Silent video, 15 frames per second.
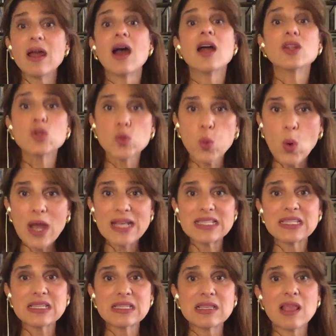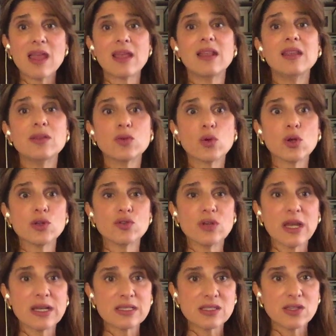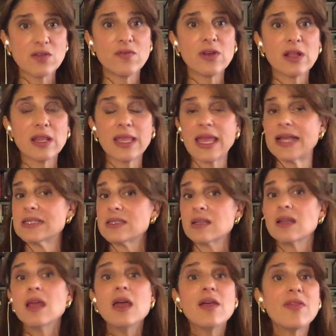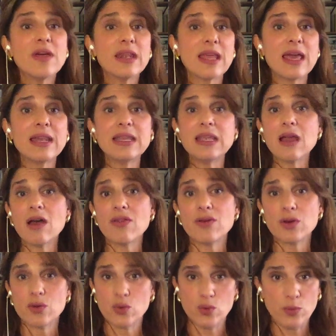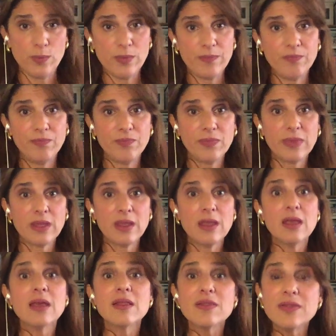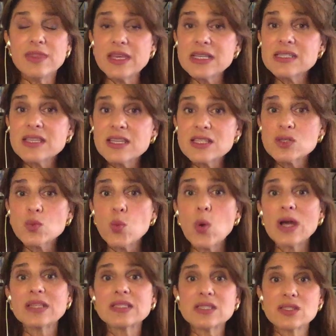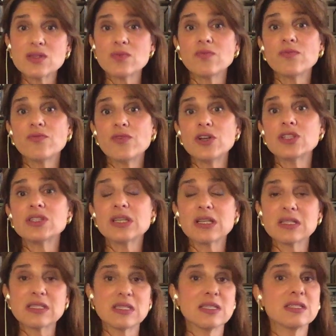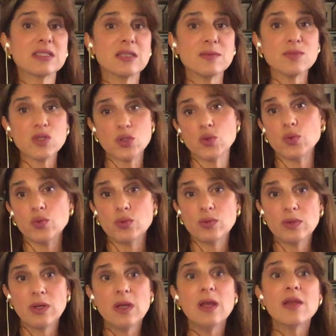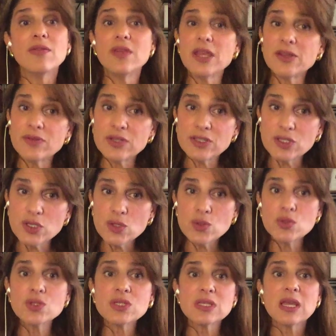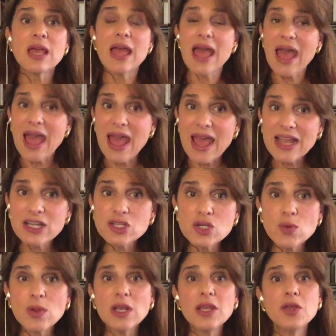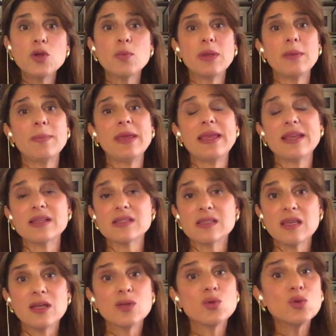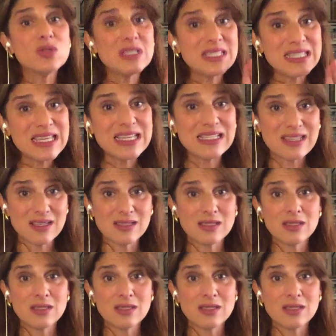are twice as likely to contract cervical cancer than any other group. This is what vertical systems do. They reduce actual human beings to diseases